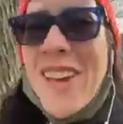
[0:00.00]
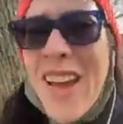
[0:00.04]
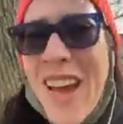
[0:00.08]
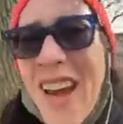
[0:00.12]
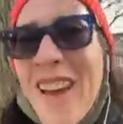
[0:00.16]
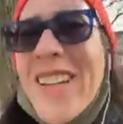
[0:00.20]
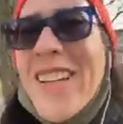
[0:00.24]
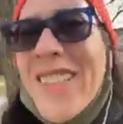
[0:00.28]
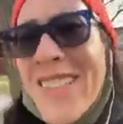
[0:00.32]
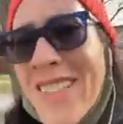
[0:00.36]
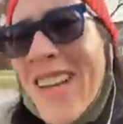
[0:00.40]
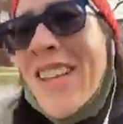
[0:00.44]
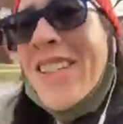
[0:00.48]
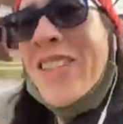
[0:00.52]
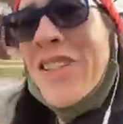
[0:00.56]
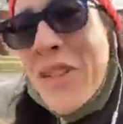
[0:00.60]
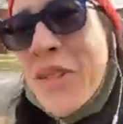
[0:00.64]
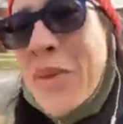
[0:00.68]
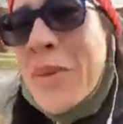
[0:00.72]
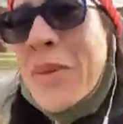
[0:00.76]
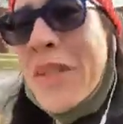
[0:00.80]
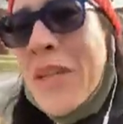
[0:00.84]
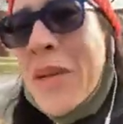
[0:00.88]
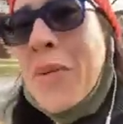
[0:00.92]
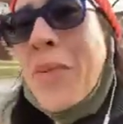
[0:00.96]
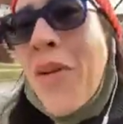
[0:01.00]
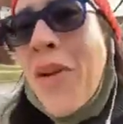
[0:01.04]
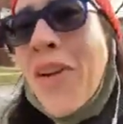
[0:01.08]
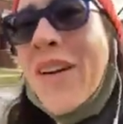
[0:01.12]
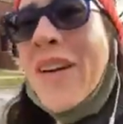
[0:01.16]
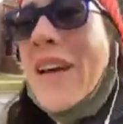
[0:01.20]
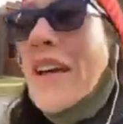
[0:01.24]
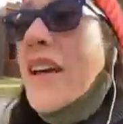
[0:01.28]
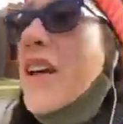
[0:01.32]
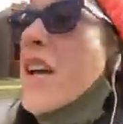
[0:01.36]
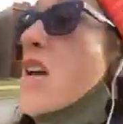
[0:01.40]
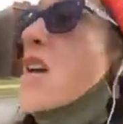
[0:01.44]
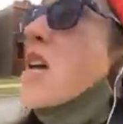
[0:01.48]
developers
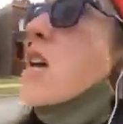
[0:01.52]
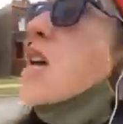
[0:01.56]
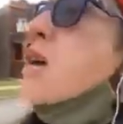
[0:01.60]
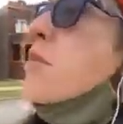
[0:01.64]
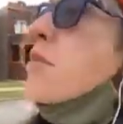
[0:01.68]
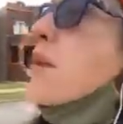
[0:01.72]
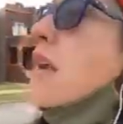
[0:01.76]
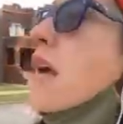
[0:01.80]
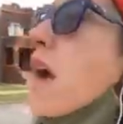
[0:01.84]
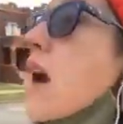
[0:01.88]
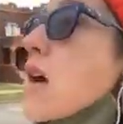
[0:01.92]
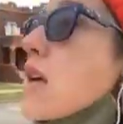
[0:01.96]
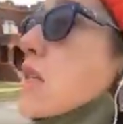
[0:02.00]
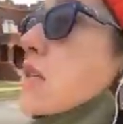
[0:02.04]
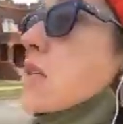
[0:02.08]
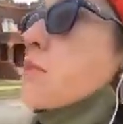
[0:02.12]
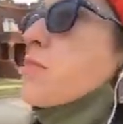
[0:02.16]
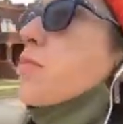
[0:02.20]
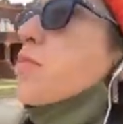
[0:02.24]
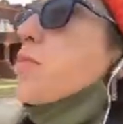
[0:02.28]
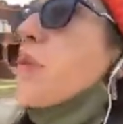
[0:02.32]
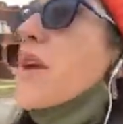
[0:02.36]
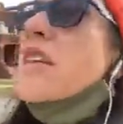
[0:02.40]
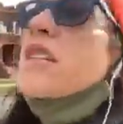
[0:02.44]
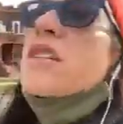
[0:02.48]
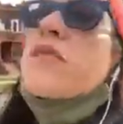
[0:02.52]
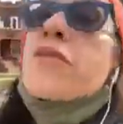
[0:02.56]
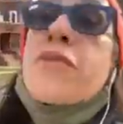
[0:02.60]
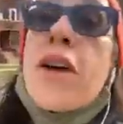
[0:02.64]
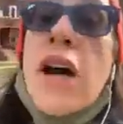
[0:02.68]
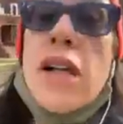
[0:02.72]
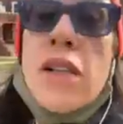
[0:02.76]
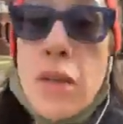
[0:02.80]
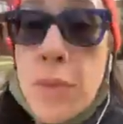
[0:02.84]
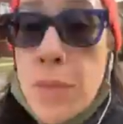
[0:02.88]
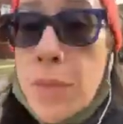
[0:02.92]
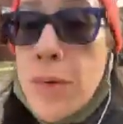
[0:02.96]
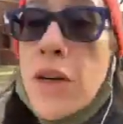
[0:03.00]
developed entire blocks and
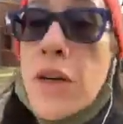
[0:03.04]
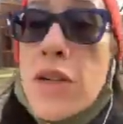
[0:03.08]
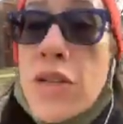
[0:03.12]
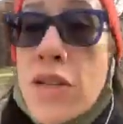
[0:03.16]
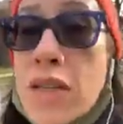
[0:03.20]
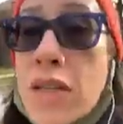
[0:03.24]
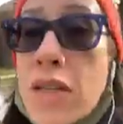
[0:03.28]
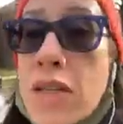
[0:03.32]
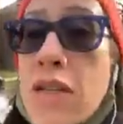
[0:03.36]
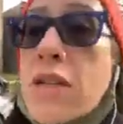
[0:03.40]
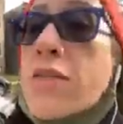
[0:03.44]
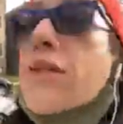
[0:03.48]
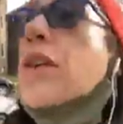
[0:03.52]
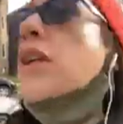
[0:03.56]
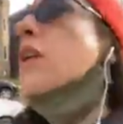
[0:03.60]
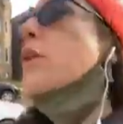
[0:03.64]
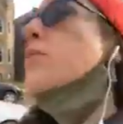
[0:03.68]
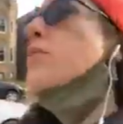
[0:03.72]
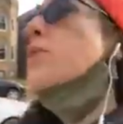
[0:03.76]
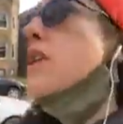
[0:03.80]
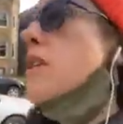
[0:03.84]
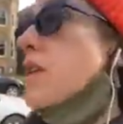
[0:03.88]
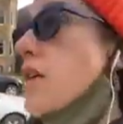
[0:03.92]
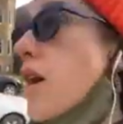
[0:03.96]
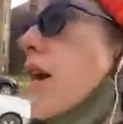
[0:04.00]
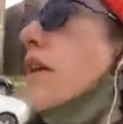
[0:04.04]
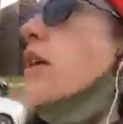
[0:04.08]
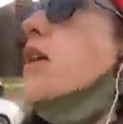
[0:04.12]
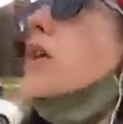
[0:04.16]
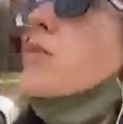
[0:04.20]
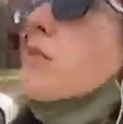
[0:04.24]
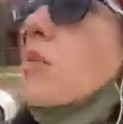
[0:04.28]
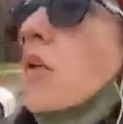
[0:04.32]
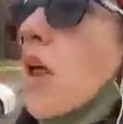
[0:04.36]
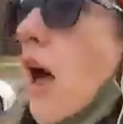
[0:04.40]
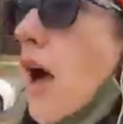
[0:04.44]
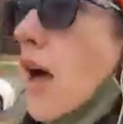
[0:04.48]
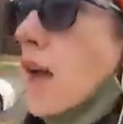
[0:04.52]
made everything look exactly the
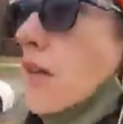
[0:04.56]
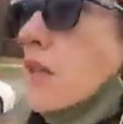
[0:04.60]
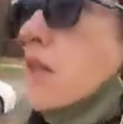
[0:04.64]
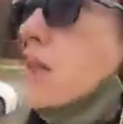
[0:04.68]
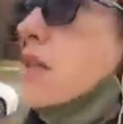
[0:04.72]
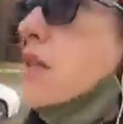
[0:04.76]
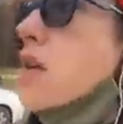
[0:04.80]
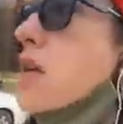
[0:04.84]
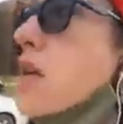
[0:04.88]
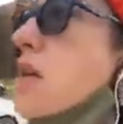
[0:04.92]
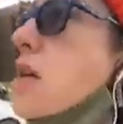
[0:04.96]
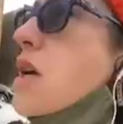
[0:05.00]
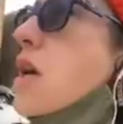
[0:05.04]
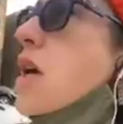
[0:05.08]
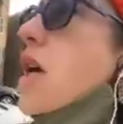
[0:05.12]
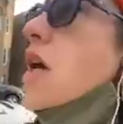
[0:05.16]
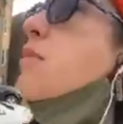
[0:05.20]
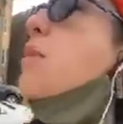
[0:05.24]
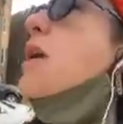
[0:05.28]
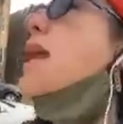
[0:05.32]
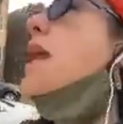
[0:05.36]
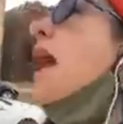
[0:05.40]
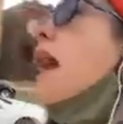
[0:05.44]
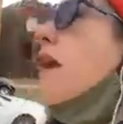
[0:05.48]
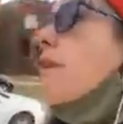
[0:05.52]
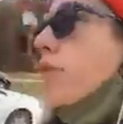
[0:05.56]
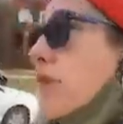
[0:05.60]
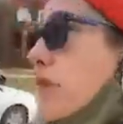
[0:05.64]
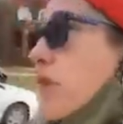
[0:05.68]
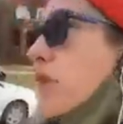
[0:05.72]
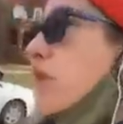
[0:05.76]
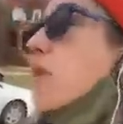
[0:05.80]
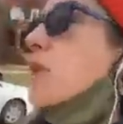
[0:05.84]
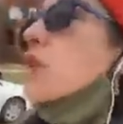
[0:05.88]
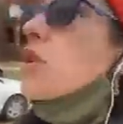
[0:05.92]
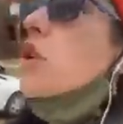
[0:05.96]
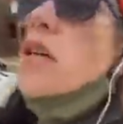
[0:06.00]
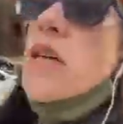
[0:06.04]
same. And yeah, they've got cute houses and
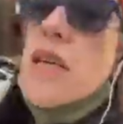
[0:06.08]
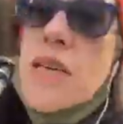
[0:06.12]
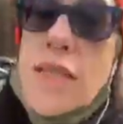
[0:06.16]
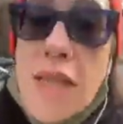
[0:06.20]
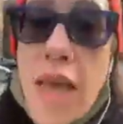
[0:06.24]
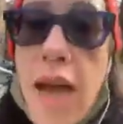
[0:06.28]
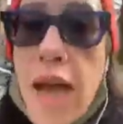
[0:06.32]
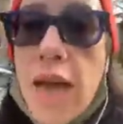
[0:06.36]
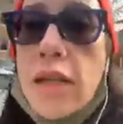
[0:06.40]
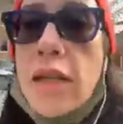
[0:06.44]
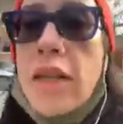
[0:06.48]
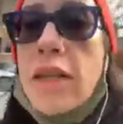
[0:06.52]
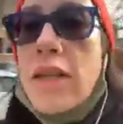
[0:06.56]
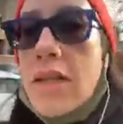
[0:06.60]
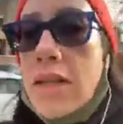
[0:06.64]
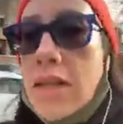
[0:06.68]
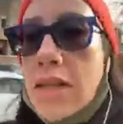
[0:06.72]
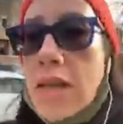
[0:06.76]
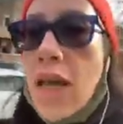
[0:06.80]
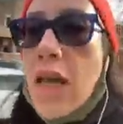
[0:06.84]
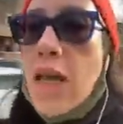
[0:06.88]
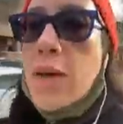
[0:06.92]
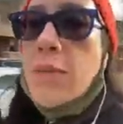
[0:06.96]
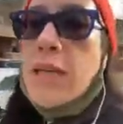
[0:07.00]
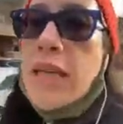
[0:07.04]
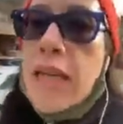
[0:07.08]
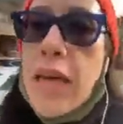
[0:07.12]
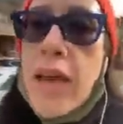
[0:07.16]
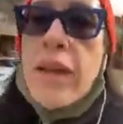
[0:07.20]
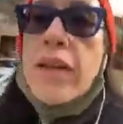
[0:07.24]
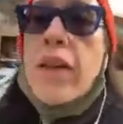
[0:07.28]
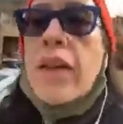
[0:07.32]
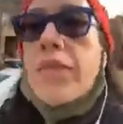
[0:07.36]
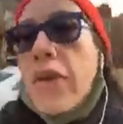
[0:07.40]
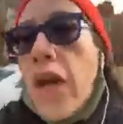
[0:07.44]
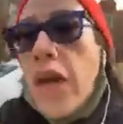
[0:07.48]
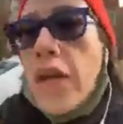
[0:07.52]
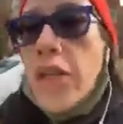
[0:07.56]
people would personalize them in different
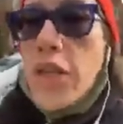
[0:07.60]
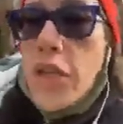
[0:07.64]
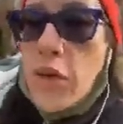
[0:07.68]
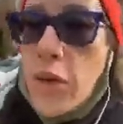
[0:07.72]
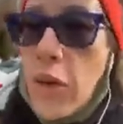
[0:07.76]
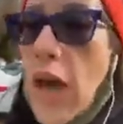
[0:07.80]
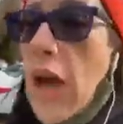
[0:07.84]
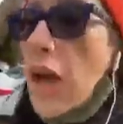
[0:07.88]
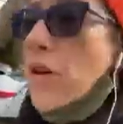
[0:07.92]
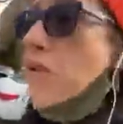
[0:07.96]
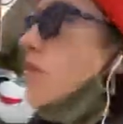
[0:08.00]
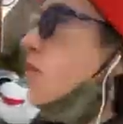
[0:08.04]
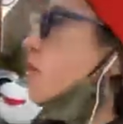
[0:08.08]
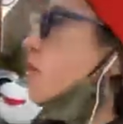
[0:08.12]
ways. So